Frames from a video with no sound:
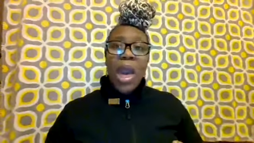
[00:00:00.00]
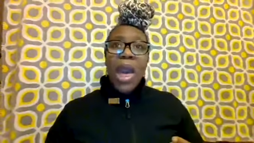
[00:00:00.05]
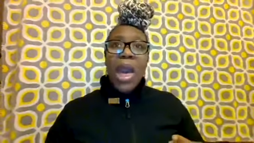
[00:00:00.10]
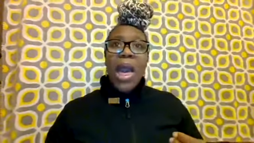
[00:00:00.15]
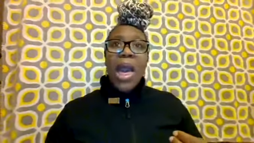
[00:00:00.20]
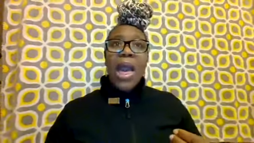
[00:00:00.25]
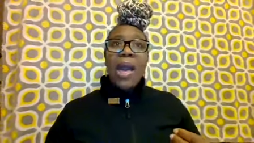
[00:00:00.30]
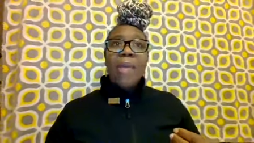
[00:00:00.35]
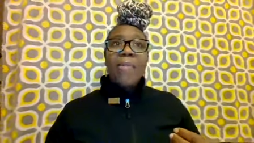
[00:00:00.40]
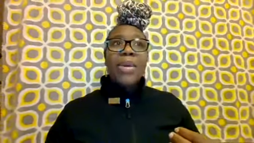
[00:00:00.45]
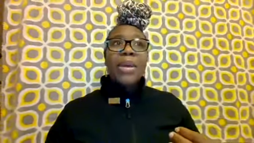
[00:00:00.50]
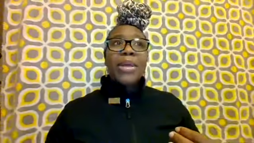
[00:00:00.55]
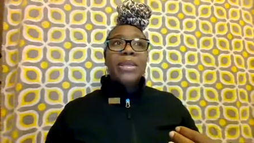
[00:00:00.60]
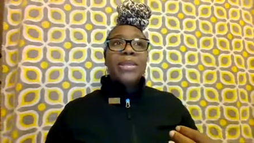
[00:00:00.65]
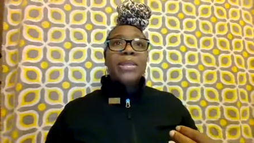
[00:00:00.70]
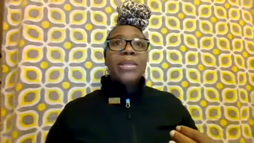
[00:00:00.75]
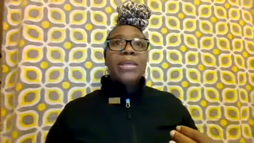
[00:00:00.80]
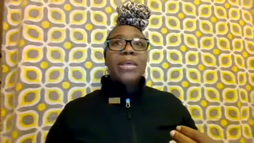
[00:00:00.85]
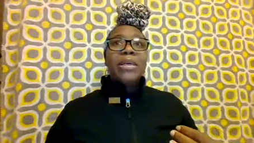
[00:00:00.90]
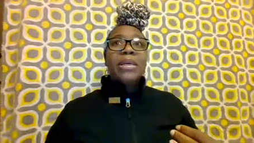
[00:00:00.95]
had
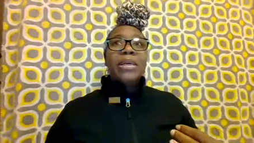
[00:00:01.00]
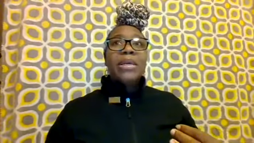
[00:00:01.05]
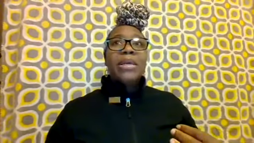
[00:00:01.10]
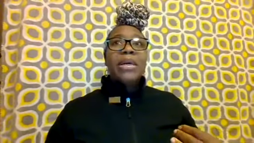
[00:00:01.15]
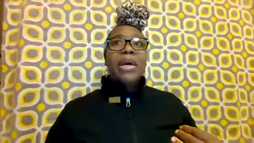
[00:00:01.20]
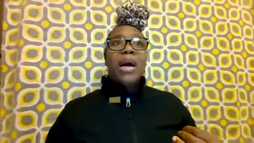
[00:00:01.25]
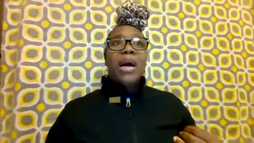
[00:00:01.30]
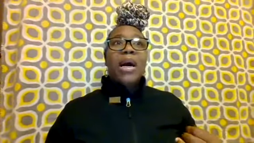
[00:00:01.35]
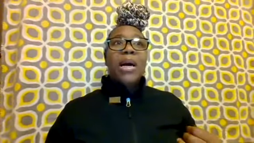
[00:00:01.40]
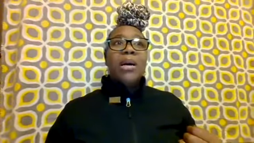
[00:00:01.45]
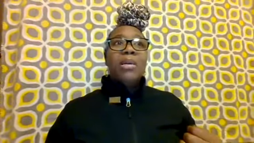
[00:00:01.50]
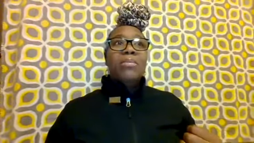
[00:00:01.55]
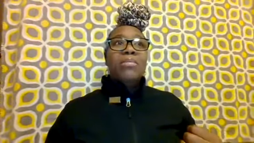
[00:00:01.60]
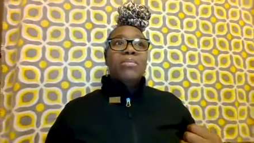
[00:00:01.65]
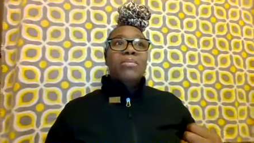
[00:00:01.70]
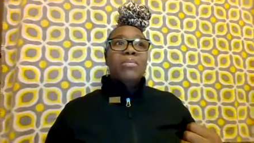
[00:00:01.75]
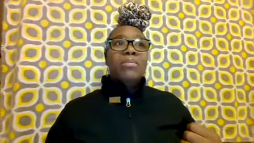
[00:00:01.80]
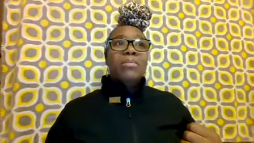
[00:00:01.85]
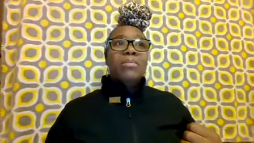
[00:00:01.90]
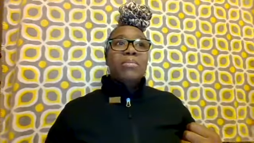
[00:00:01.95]
been
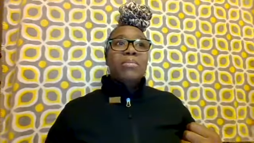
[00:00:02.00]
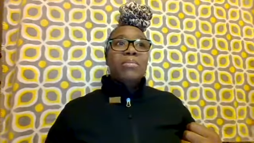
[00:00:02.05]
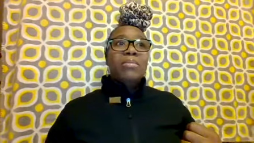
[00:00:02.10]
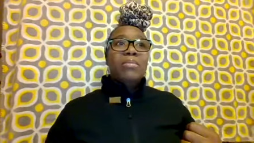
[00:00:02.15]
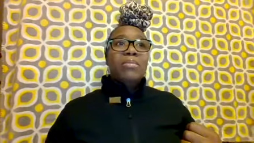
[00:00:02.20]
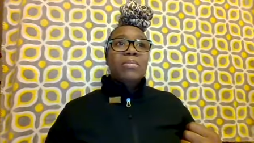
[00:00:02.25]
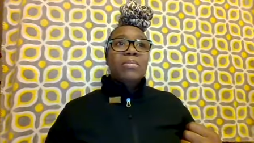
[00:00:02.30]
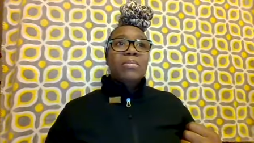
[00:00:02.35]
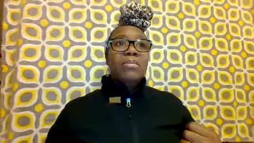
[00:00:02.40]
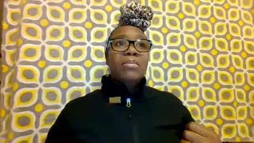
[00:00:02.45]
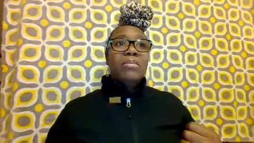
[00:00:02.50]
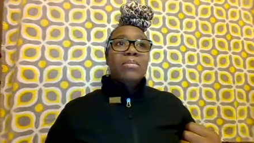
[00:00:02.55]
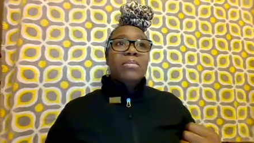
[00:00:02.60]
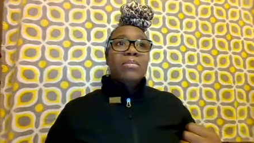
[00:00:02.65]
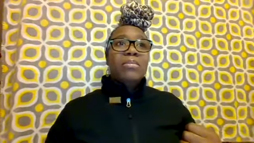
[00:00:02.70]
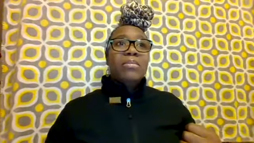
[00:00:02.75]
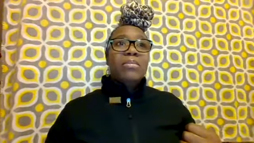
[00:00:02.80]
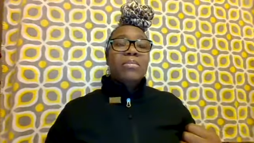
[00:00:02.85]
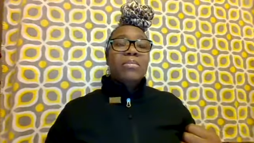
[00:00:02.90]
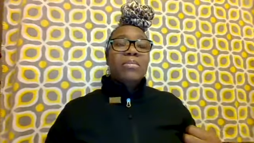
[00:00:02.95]
um
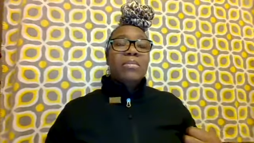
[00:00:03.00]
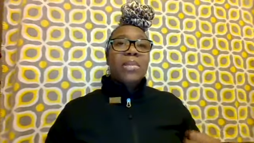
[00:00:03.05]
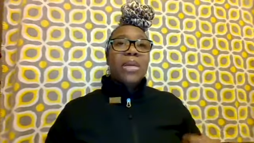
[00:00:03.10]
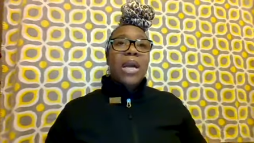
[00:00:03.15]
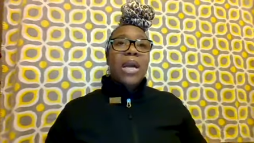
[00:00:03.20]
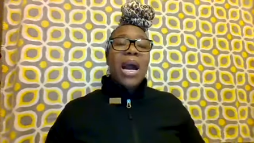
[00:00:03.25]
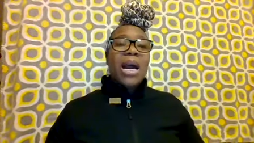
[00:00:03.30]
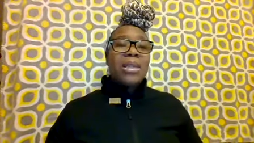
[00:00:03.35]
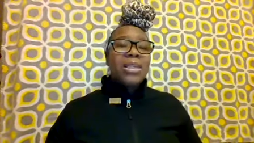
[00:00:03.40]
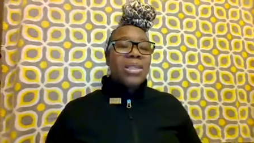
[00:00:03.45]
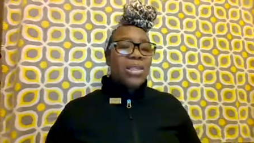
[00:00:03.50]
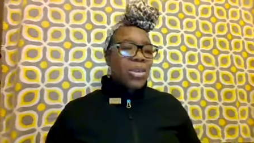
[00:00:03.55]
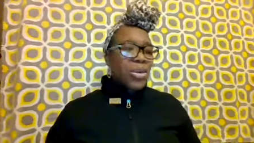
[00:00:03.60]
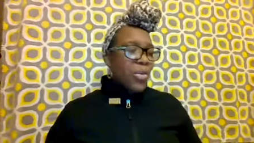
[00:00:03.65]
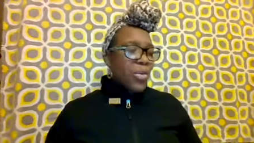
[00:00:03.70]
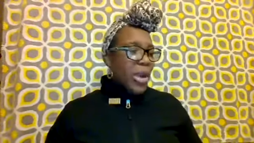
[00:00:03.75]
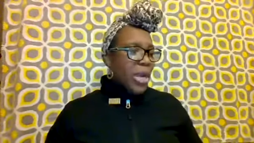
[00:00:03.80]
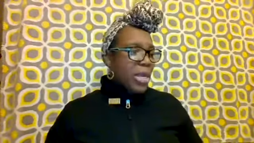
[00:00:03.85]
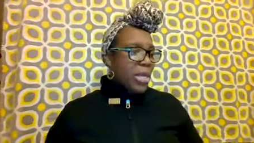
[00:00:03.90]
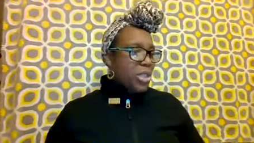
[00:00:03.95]

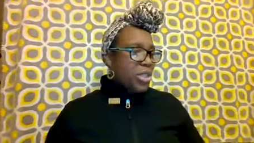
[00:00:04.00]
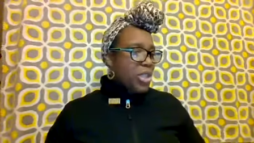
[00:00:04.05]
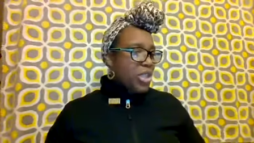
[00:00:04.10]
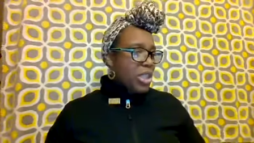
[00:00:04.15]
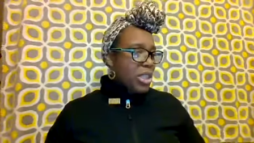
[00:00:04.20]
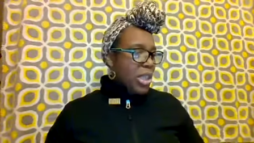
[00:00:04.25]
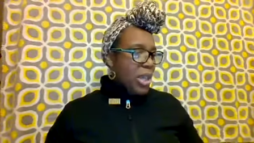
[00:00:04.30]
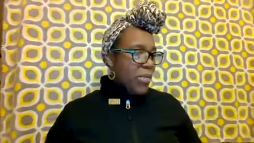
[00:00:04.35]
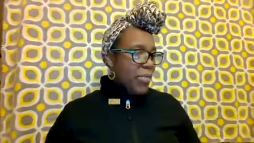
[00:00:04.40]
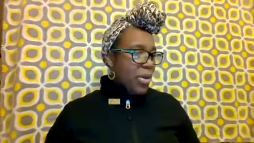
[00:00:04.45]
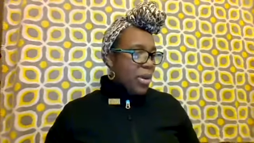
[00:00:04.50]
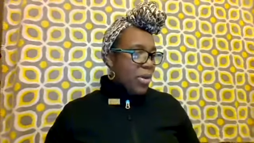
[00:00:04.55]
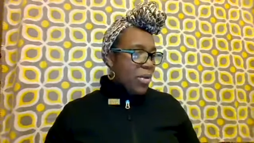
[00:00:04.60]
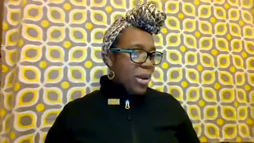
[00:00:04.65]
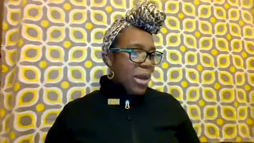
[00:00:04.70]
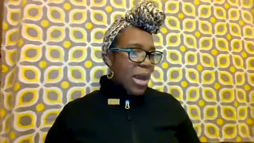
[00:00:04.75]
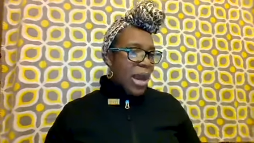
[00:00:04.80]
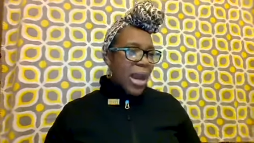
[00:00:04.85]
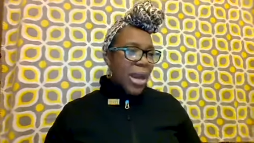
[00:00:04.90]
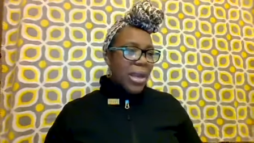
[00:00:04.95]
consecrating and just loving on
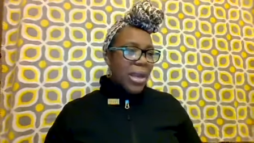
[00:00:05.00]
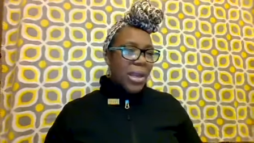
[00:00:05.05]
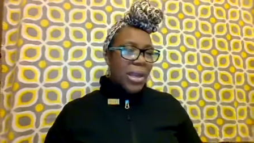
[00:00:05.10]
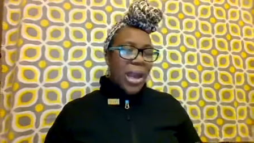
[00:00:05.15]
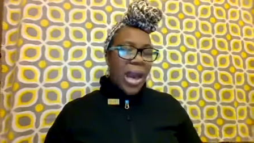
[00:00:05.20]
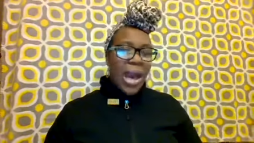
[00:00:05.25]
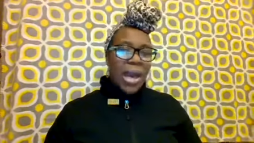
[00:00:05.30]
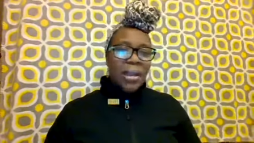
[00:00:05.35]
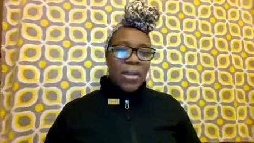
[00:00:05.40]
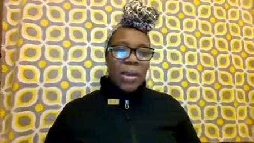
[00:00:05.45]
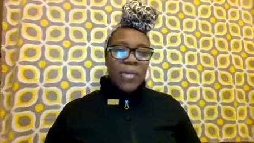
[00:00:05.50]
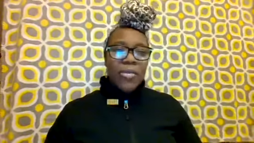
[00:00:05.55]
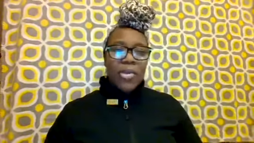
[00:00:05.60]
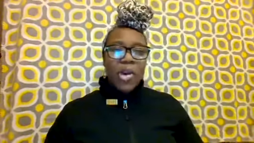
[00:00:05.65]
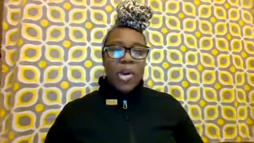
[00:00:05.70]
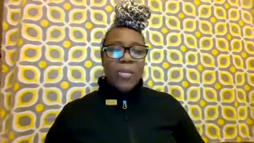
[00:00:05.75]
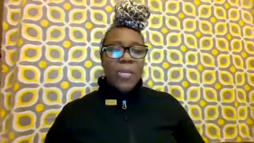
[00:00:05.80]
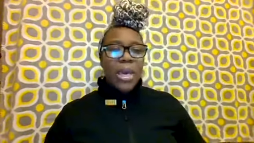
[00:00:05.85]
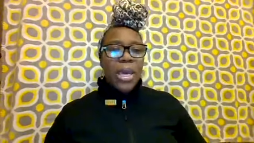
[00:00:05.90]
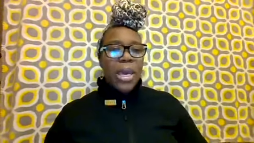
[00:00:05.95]
God and God loving
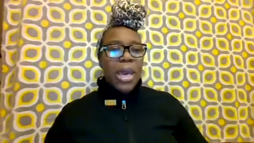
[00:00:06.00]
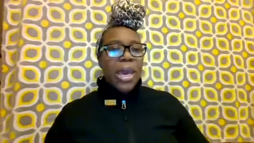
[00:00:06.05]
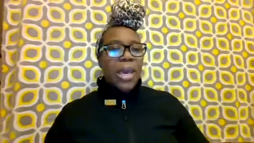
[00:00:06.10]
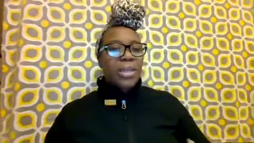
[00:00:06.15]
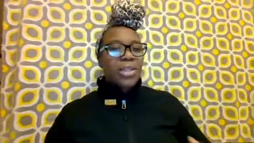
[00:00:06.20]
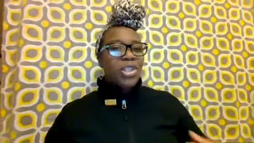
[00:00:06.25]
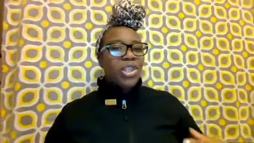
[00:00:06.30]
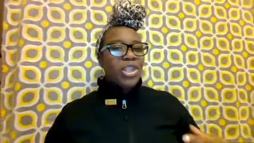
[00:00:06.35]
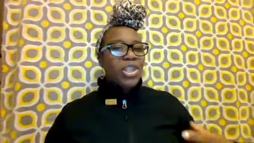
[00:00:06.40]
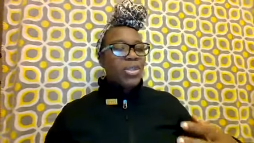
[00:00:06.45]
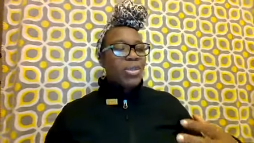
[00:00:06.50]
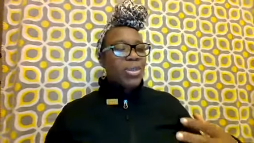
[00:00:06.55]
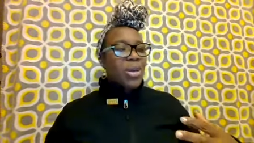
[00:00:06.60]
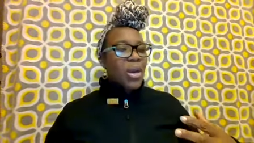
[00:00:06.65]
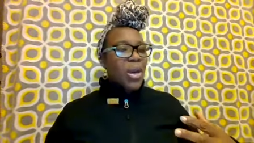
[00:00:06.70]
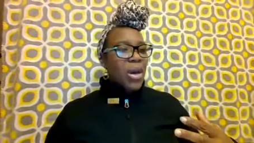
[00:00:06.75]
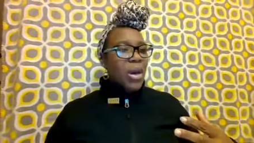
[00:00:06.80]
on me and just